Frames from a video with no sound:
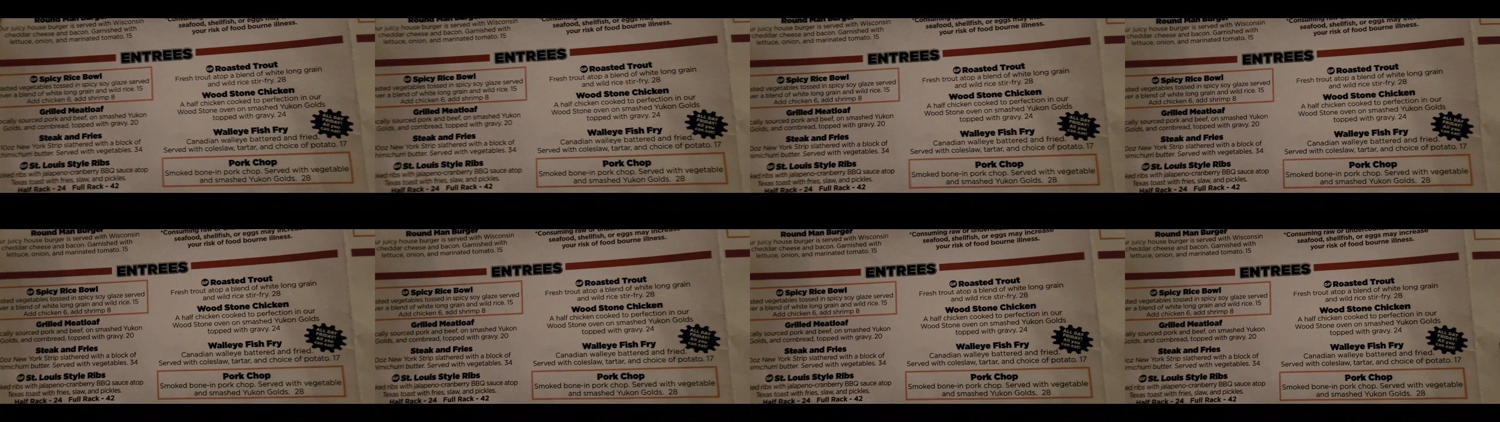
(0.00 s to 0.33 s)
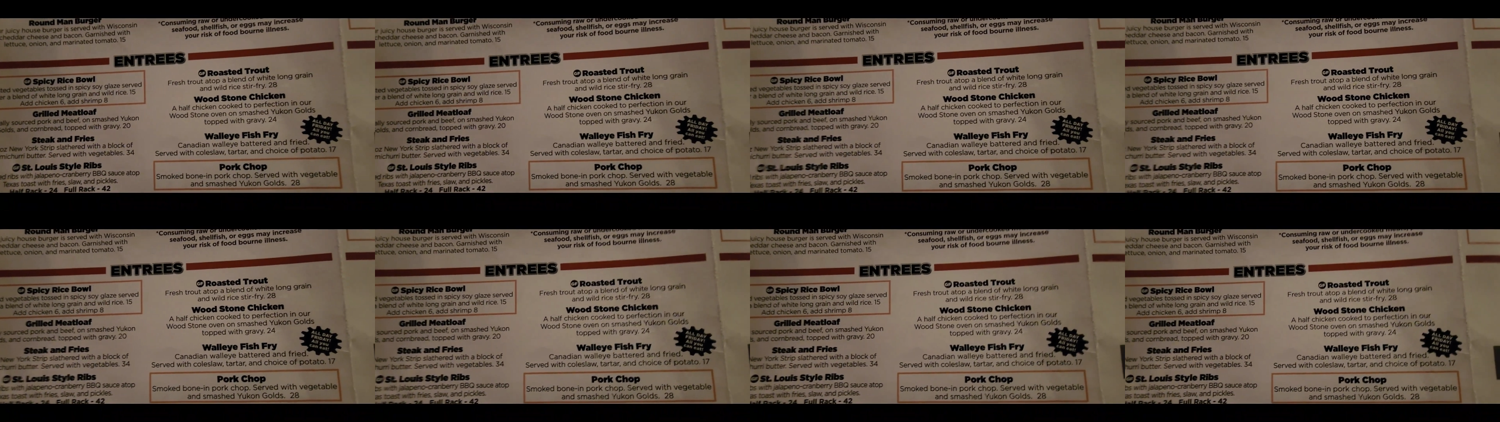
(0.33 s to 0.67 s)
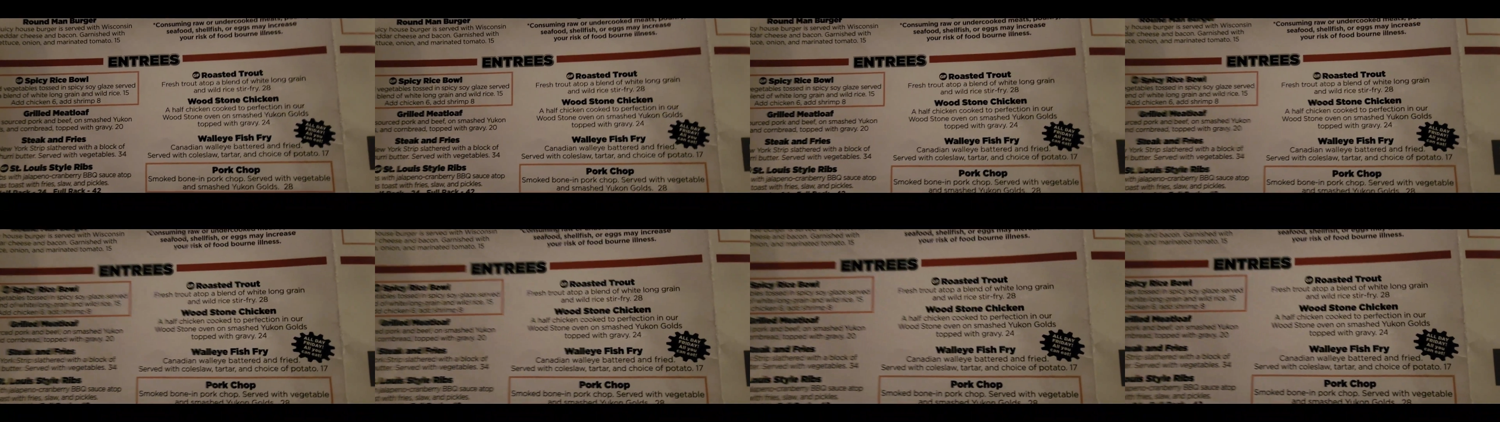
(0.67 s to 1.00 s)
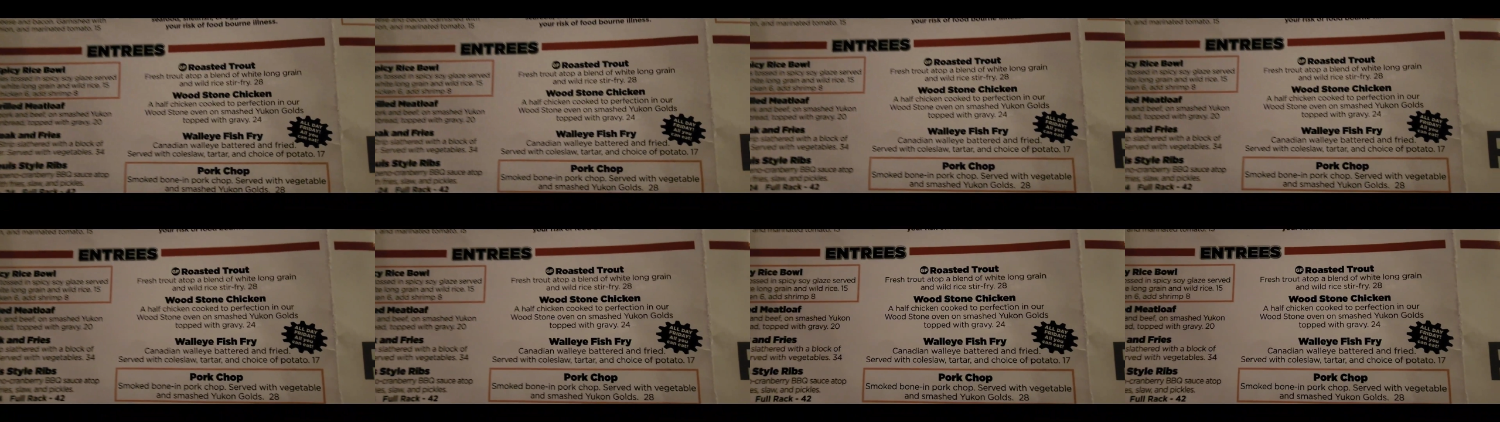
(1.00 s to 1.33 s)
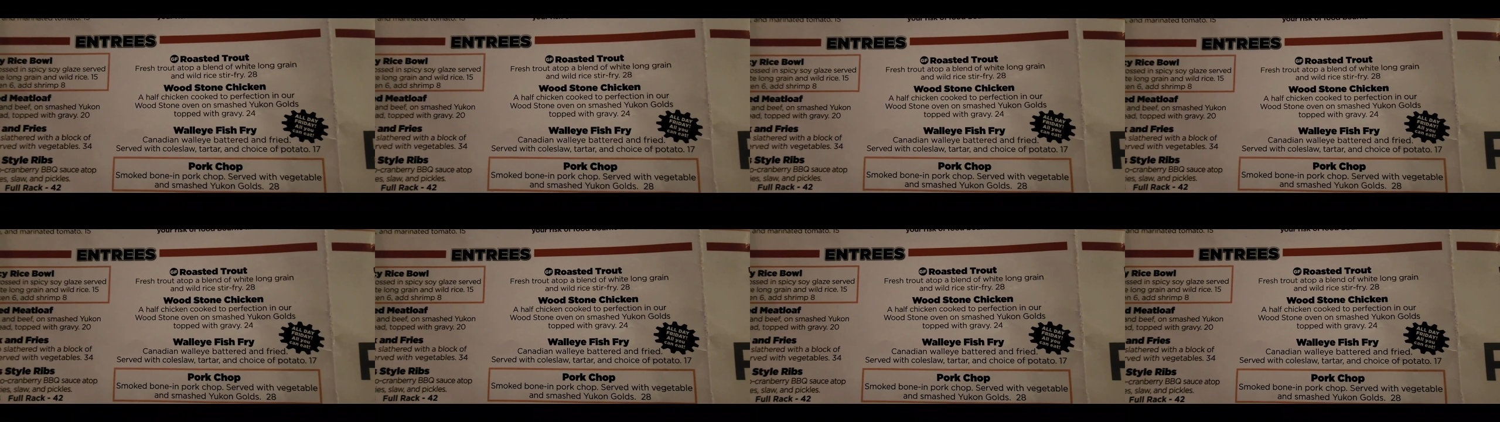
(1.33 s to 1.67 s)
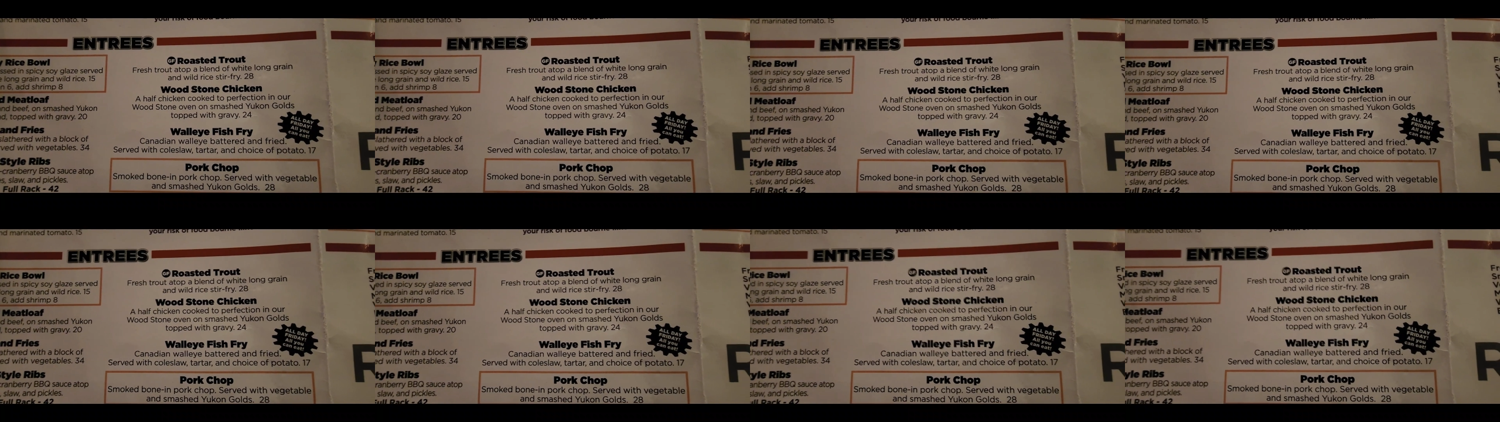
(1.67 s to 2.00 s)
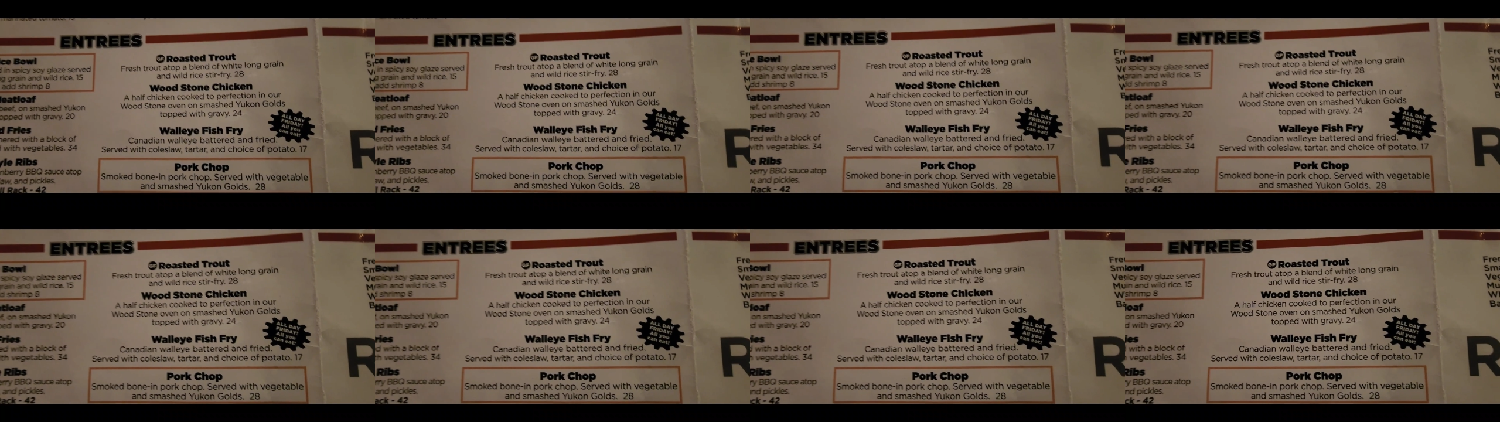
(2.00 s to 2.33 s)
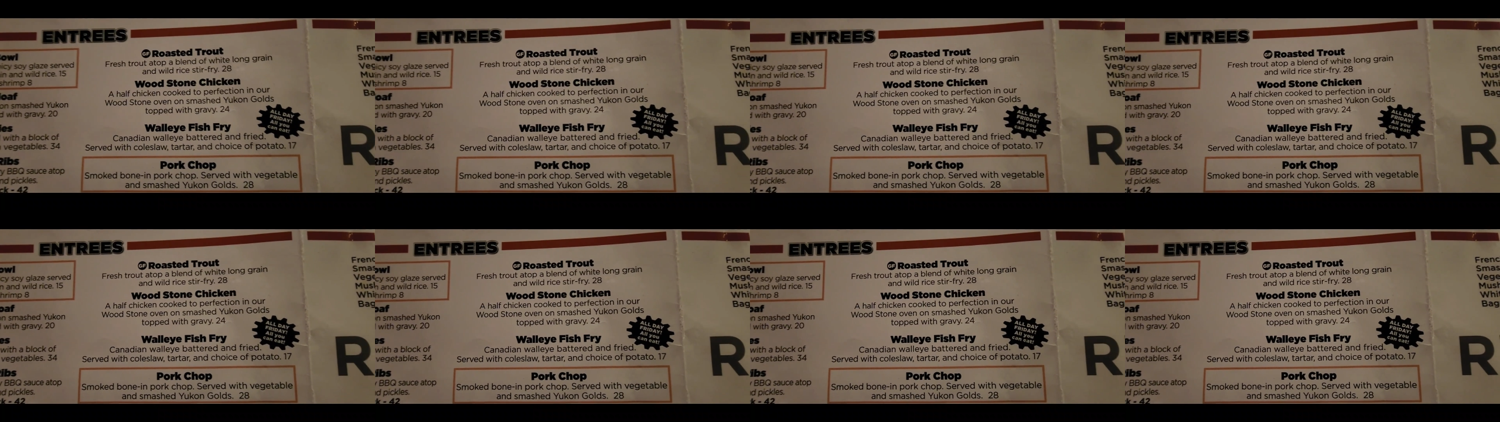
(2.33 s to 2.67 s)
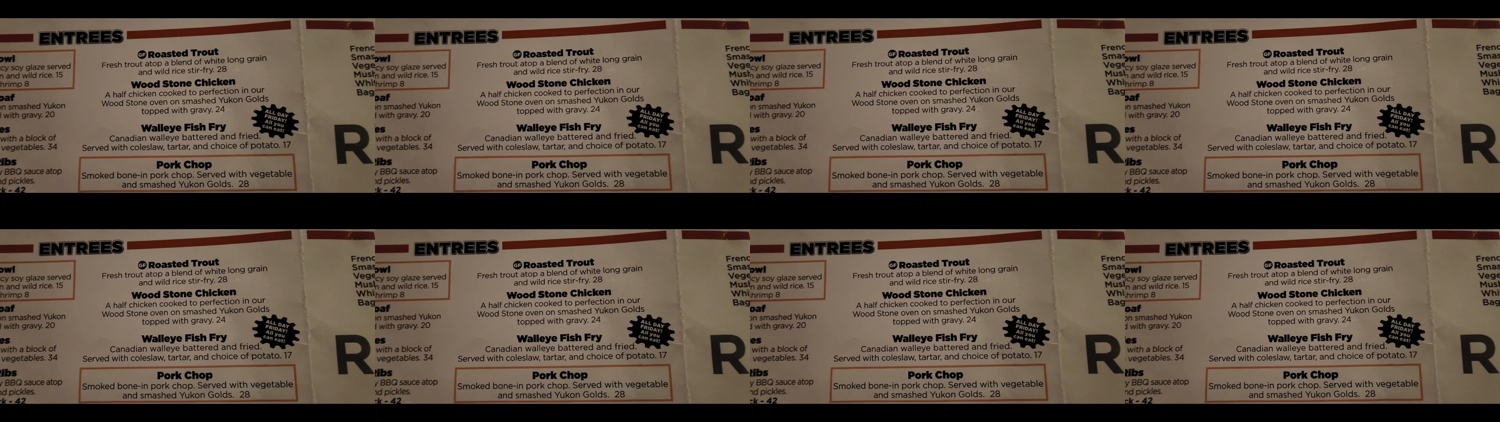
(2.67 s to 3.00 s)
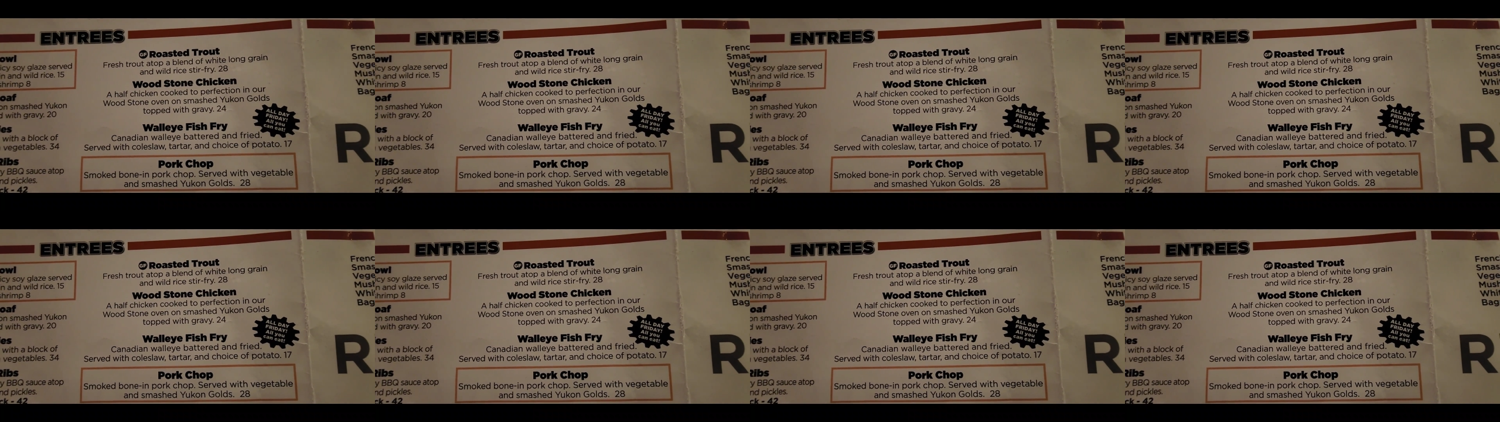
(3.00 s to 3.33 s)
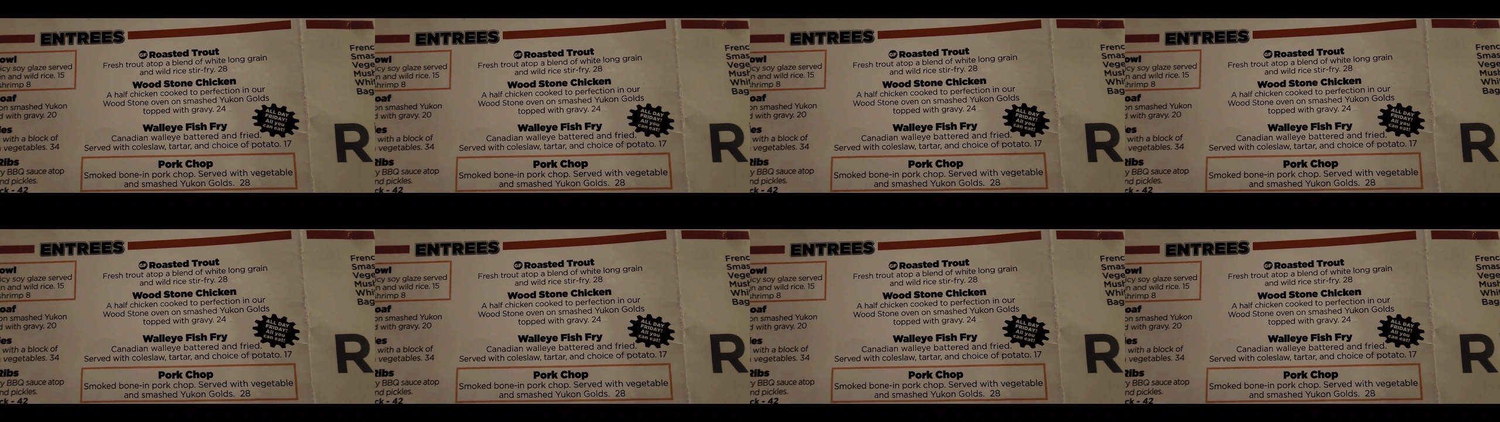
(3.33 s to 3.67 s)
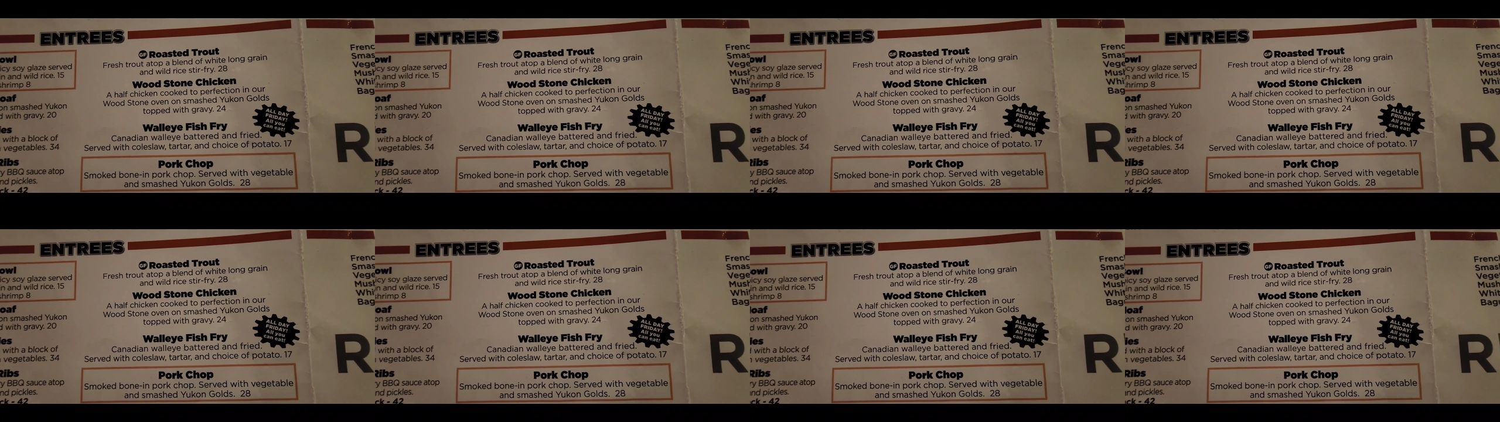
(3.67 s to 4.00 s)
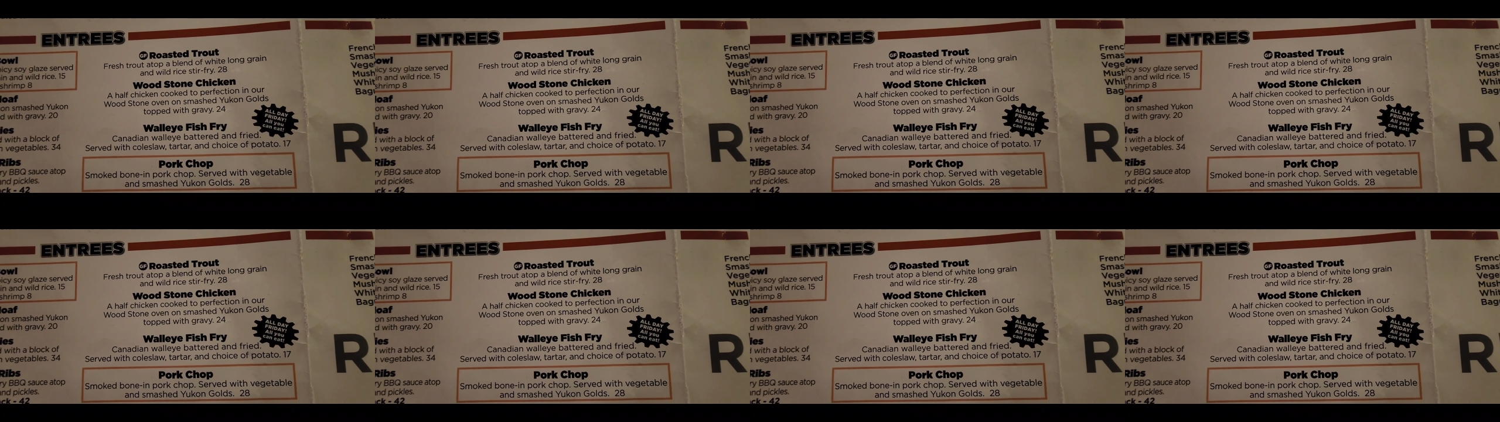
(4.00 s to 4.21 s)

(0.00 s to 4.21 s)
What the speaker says: No face is visible, so there are no lips to read.